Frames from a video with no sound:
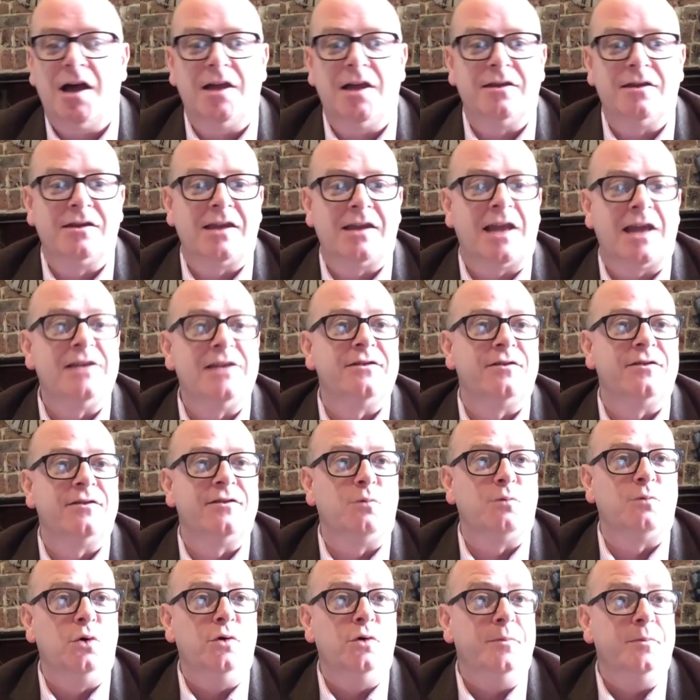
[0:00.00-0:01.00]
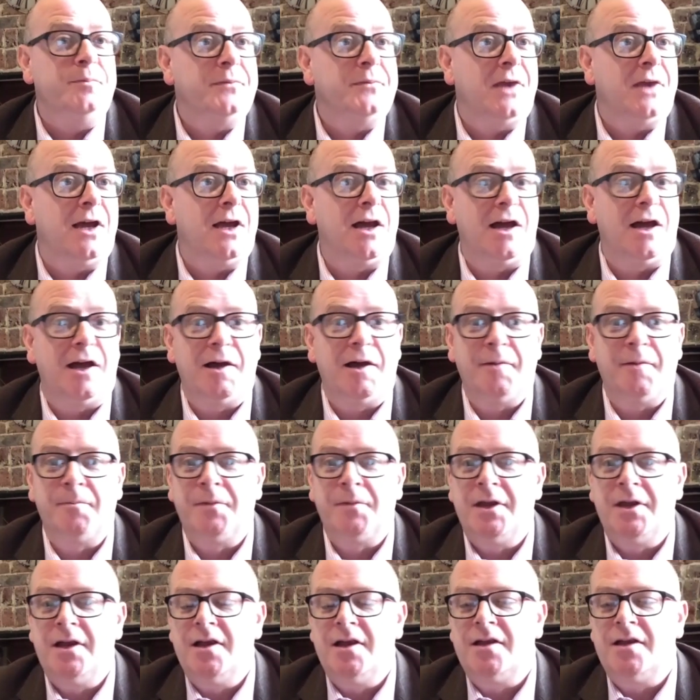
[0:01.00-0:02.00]
the end of the war.
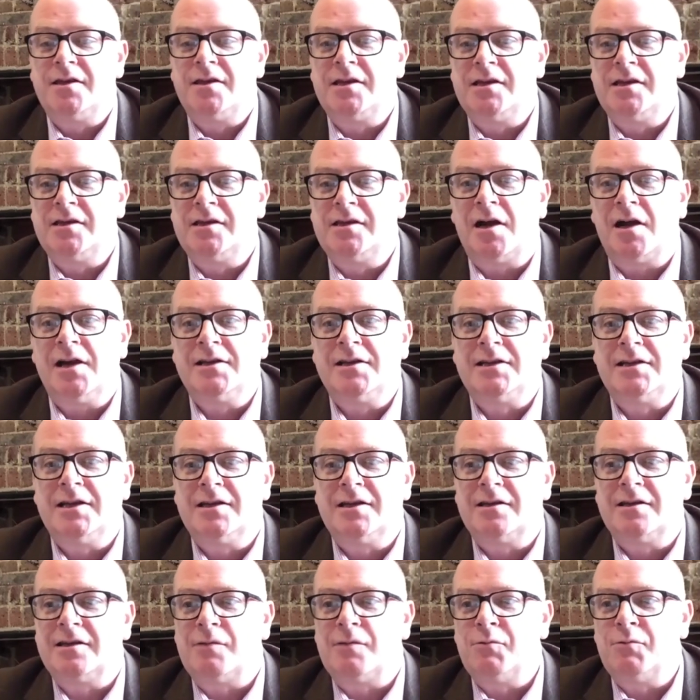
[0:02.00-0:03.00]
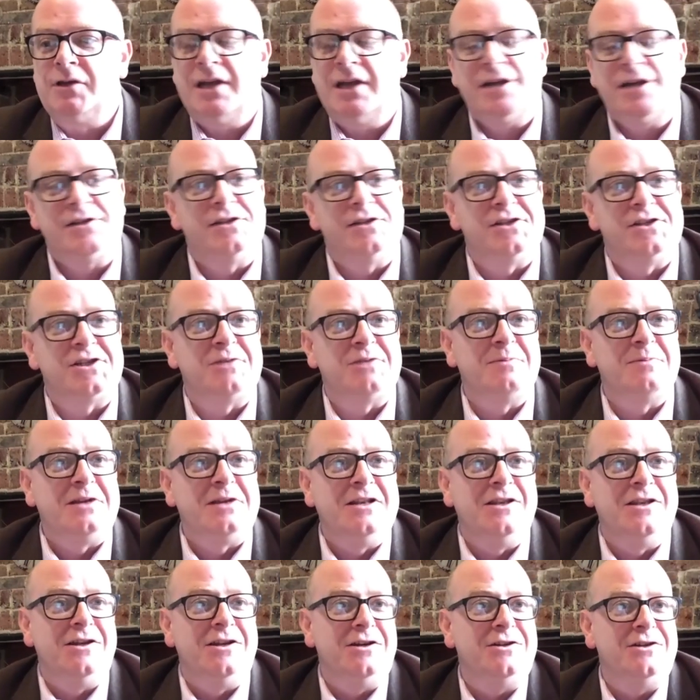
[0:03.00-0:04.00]
The idea that there were lessons to
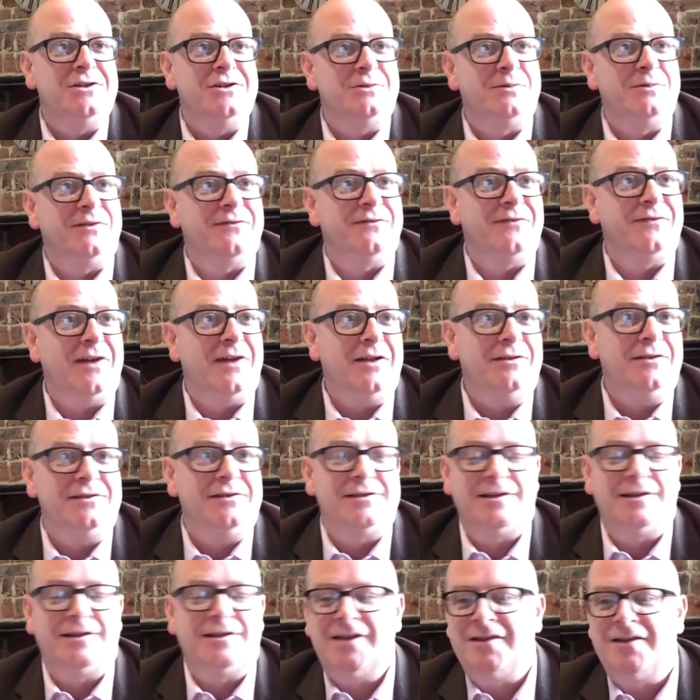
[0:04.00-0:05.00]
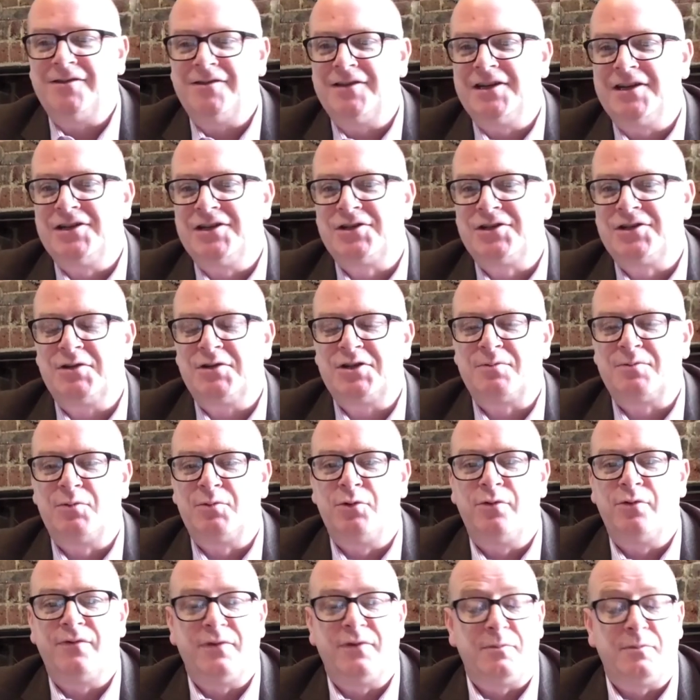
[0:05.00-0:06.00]
be learned, we felt, and things to
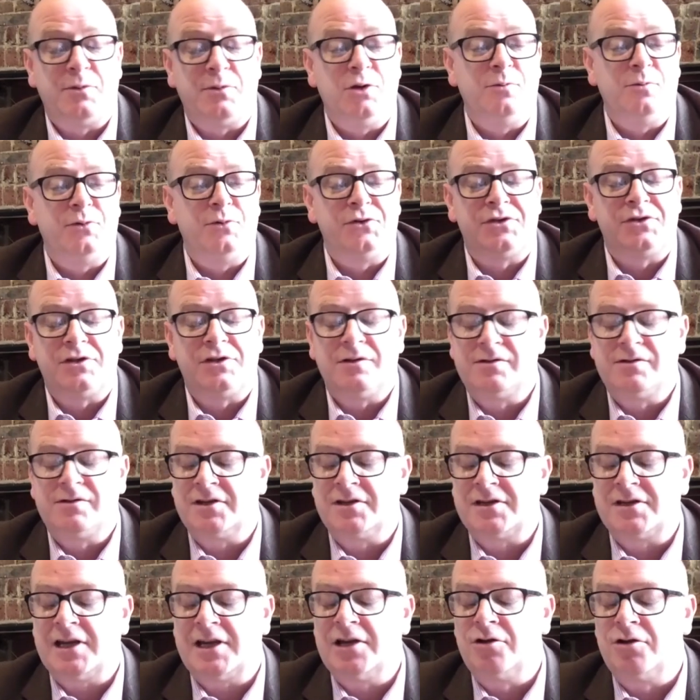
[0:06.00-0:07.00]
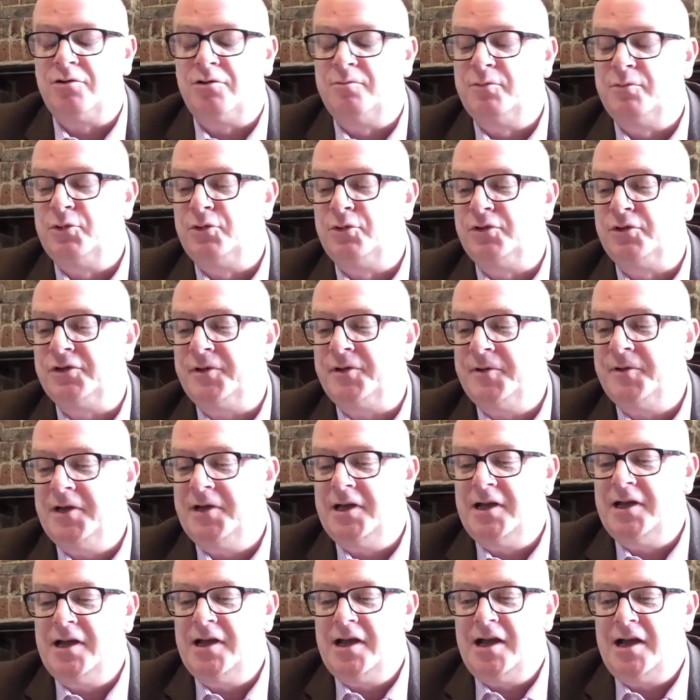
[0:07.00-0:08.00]
explore for the pupils to take on board.
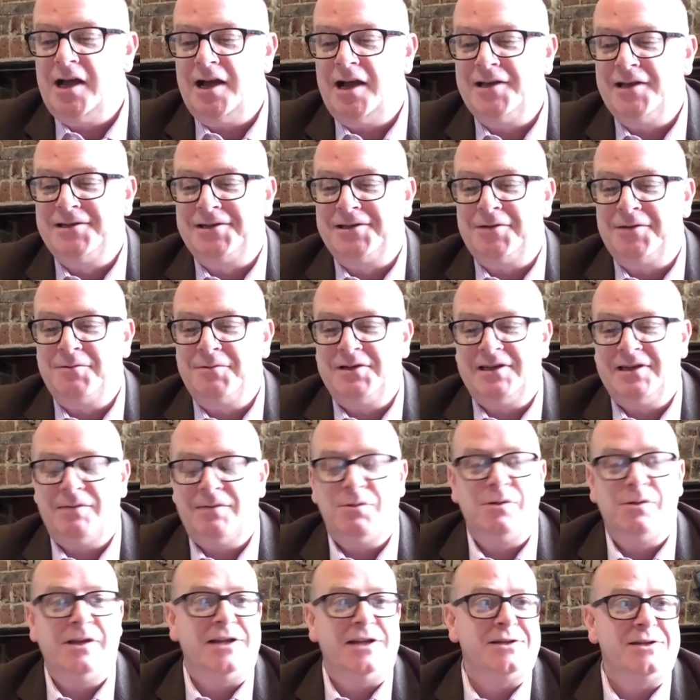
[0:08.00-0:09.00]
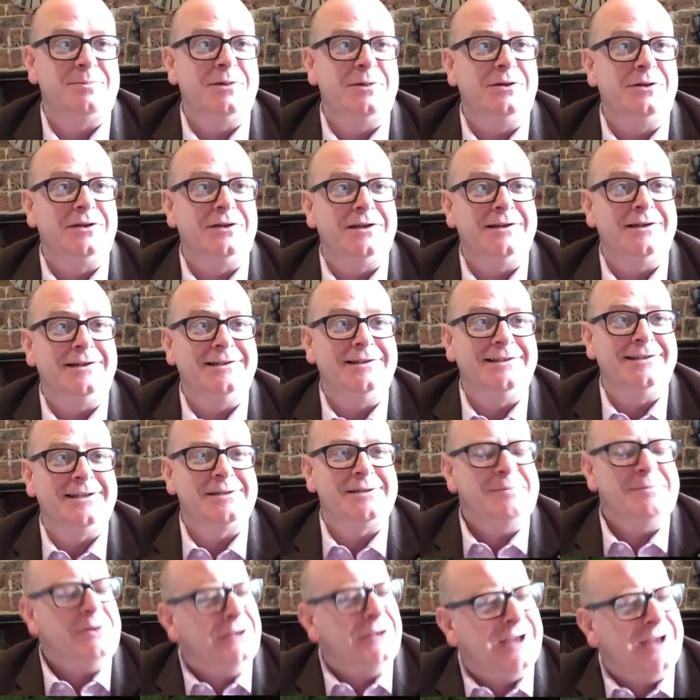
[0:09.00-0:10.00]
And so we said, well, let's build
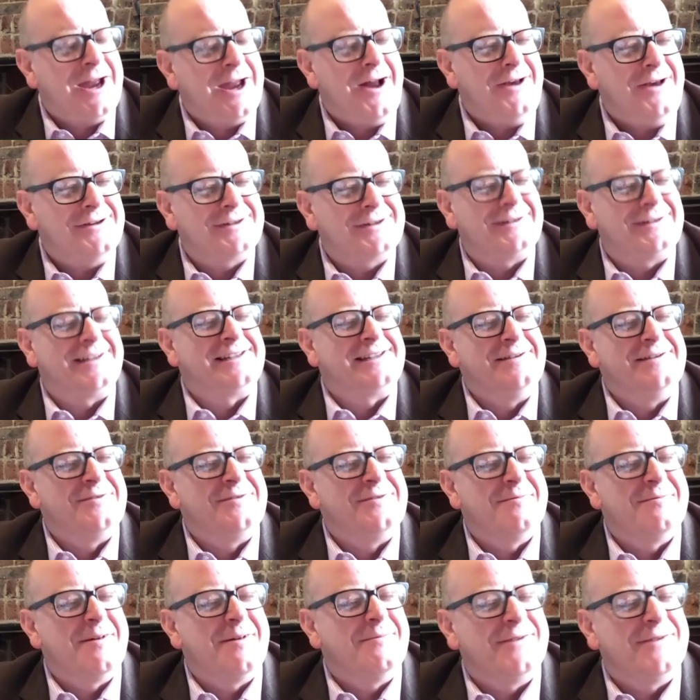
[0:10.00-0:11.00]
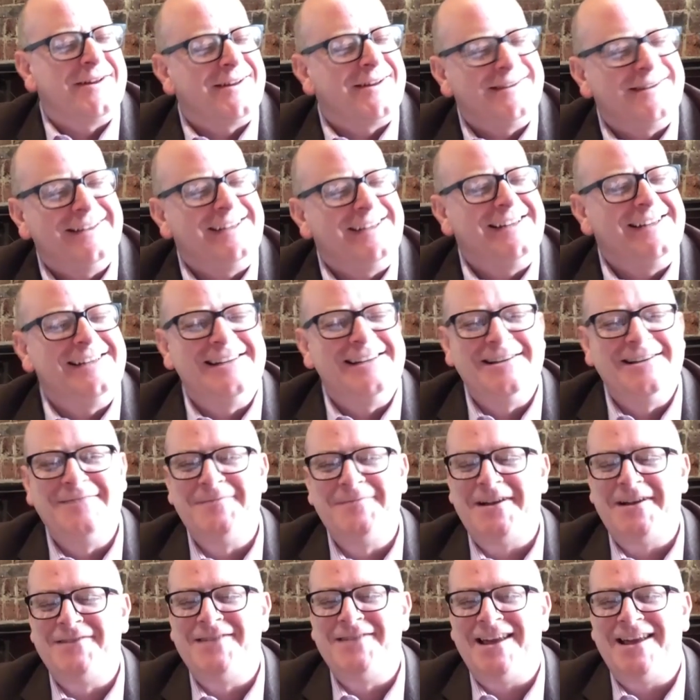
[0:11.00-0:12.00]
a castle, I seem to remember.
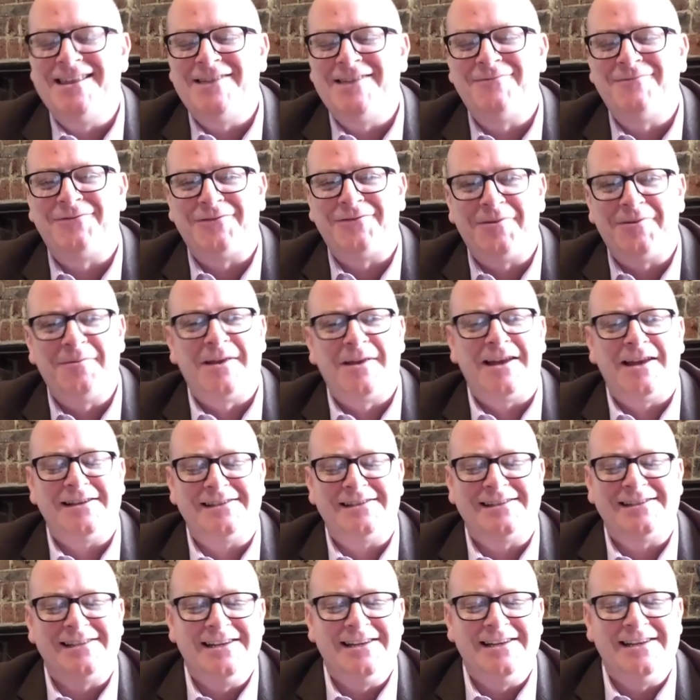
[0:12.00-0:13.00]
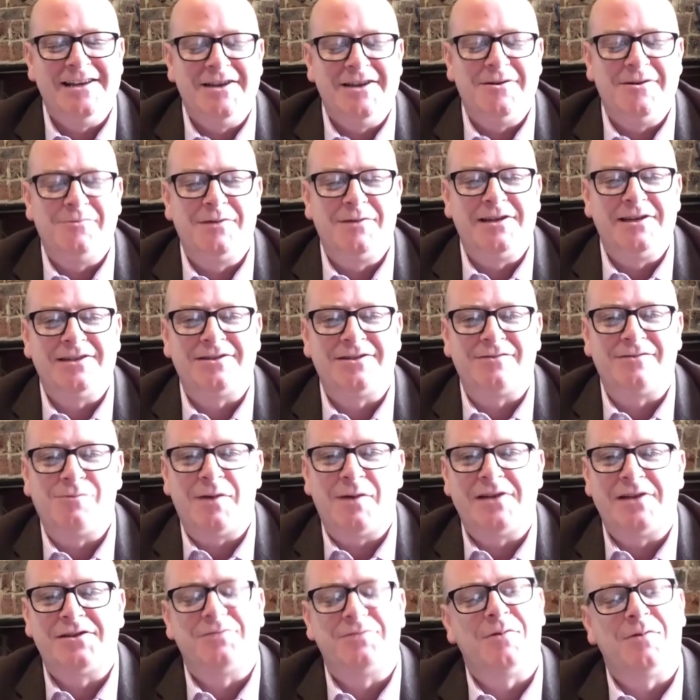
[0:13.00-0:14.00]
And then from that, we sort of
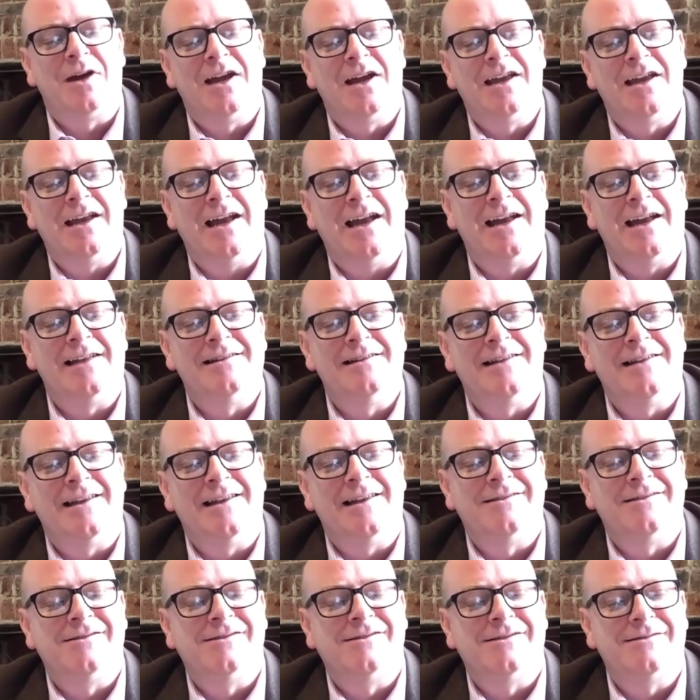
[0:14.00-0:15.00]
went away and